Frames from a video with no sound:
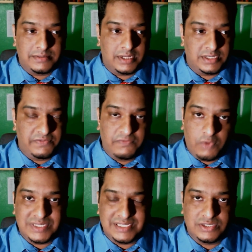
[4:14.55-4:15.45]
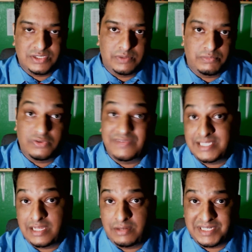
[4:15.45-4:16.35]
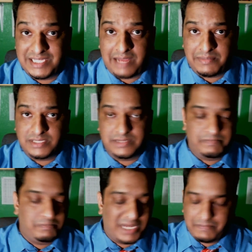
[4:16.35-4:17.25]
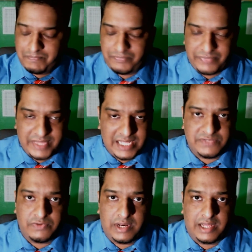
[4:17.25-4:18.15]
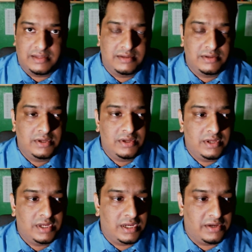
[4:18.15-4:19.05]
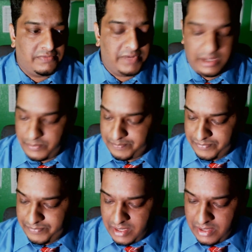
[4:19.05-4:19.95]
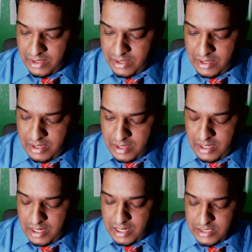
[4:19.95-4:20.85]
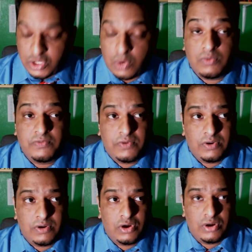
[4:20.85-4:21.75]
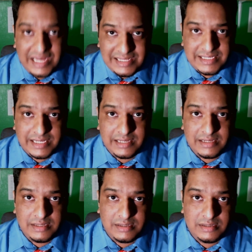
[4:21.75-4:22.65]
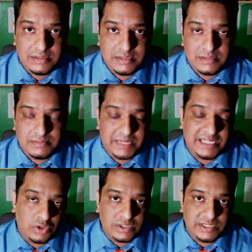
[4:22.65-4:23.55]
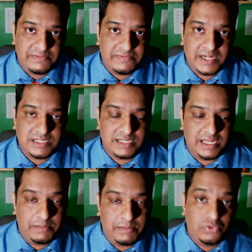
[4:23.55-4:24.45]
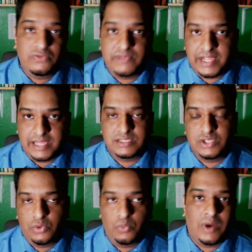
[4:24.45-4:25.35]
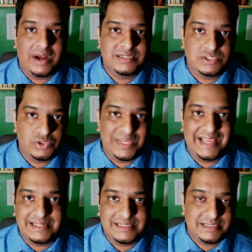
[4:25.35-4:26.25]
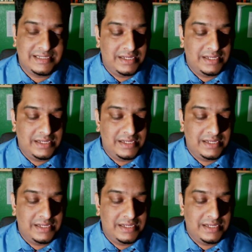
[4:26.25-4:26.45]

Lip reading: devoted to improving cellular metabolism. But that's for another video. So for correcting mitochondrial function and improving it, you want to get